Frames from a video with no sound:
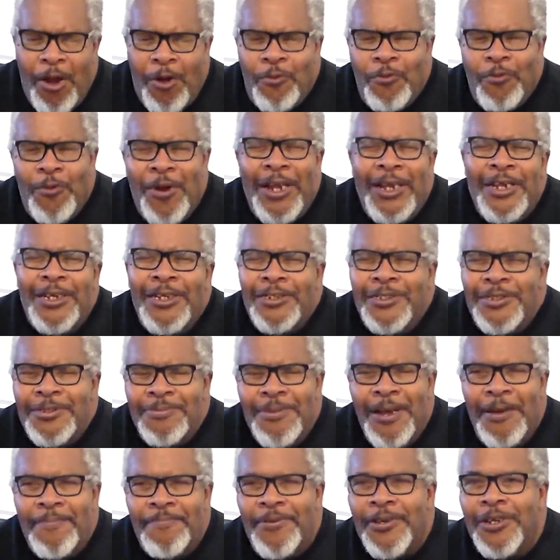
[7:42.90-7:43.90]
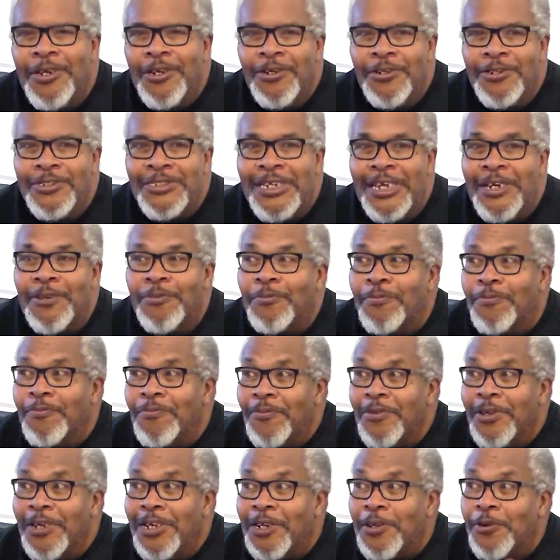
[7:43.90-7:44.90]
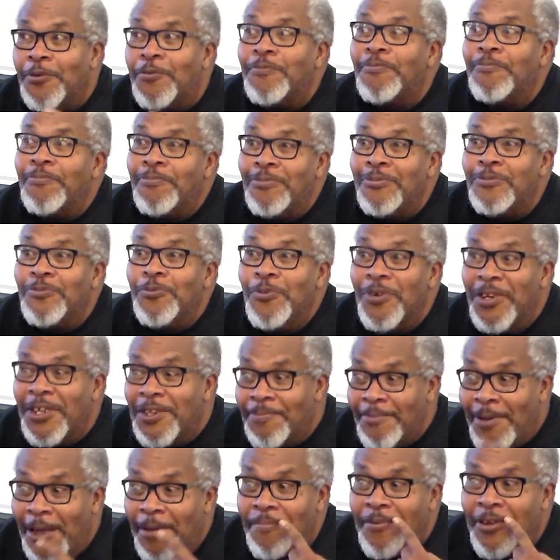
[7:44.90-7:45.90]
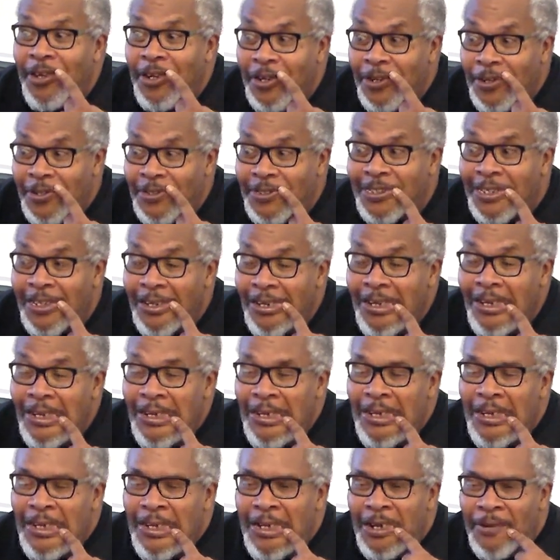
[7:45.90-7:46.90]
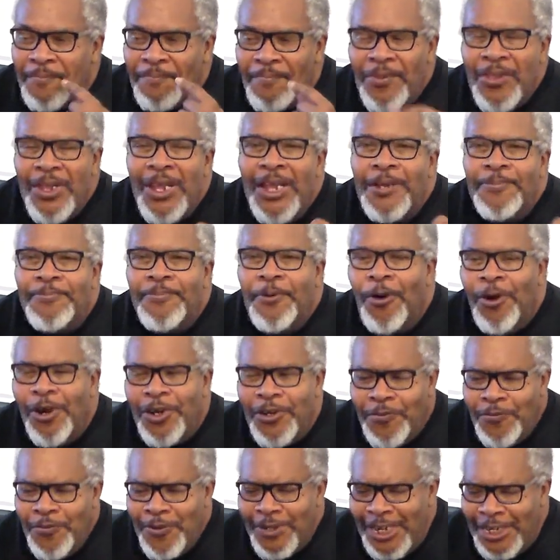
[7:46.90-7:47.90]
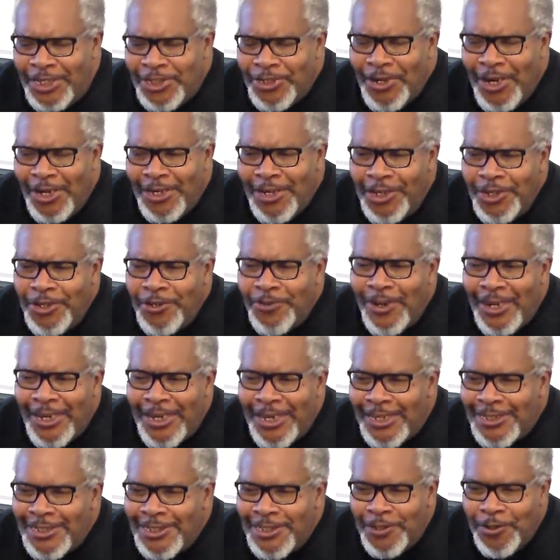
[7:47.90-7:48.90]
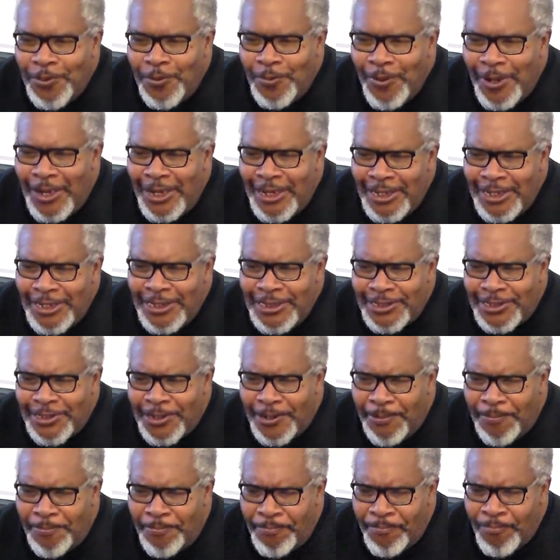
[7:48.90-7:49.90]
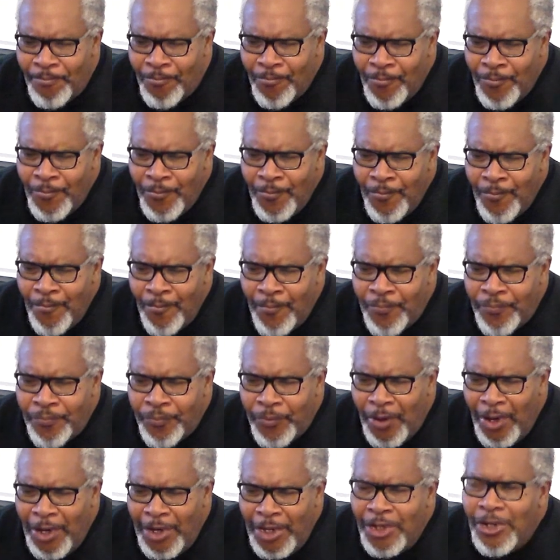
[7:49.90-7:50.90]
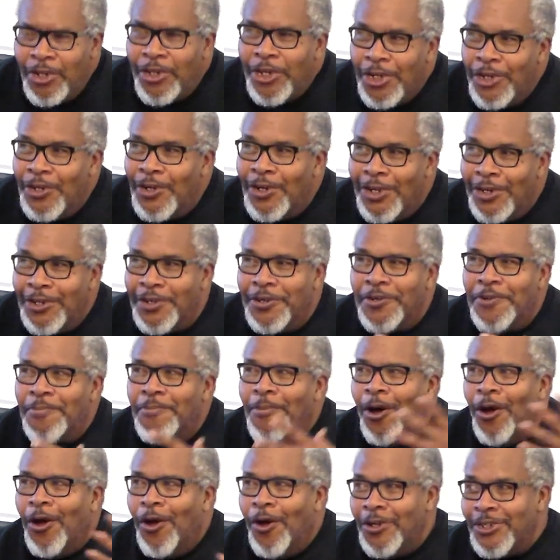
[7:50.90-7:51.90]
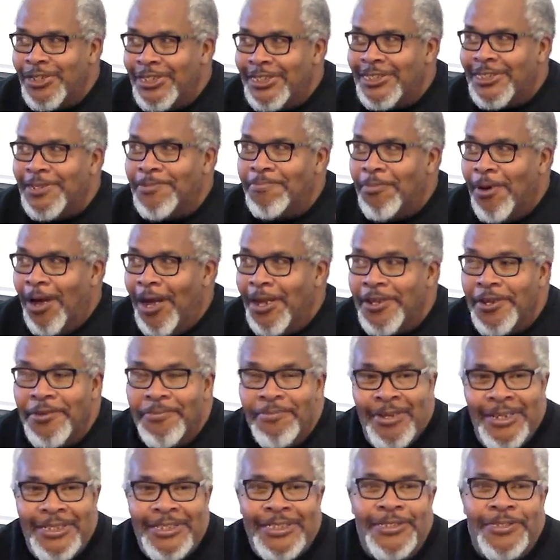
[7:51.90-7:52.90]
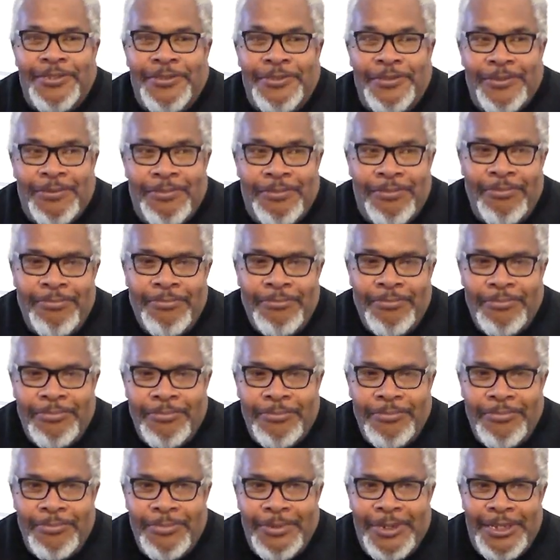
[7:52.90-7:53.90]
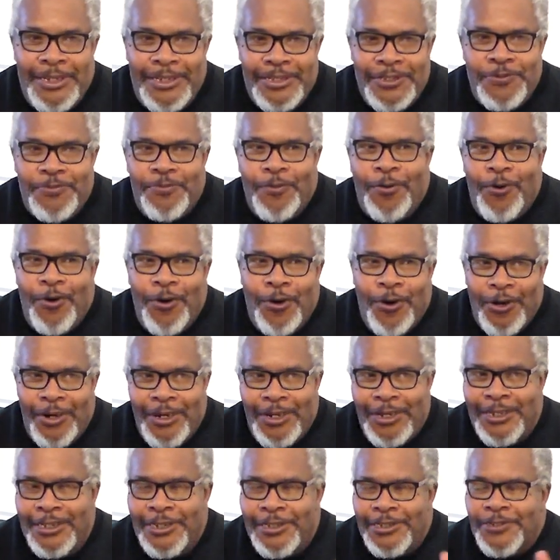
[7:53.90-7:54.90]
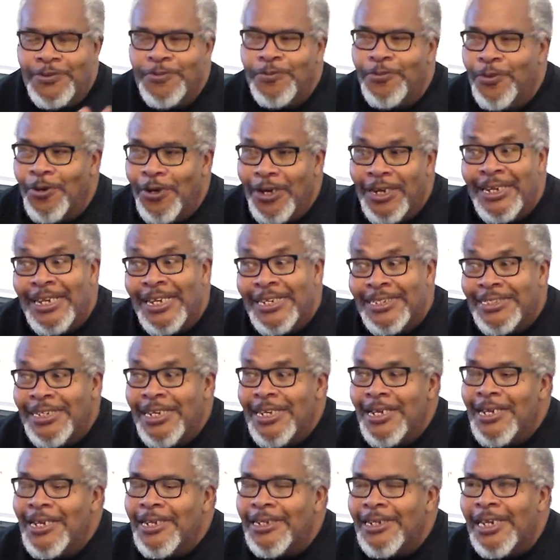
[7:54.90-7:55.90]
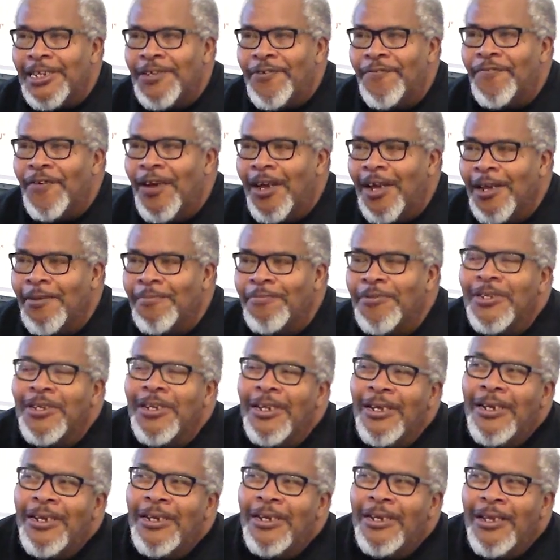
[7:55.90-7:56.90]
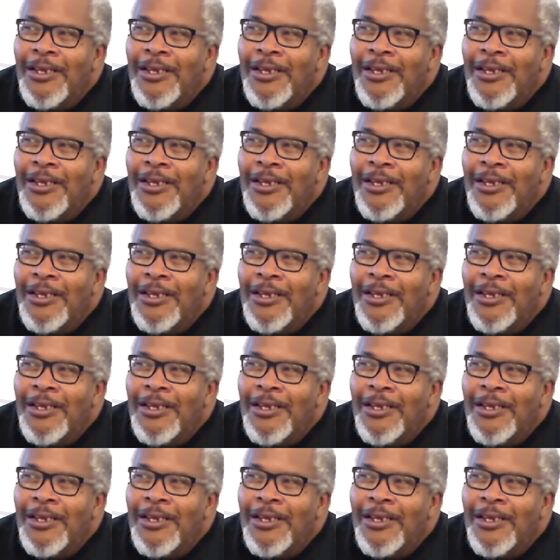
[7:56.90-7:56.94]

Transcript: around my peers and with my peers. And part of what I try to do, I guess, in a way is, you know, you go down on the mall and you see monuments to this war, and that's fine, but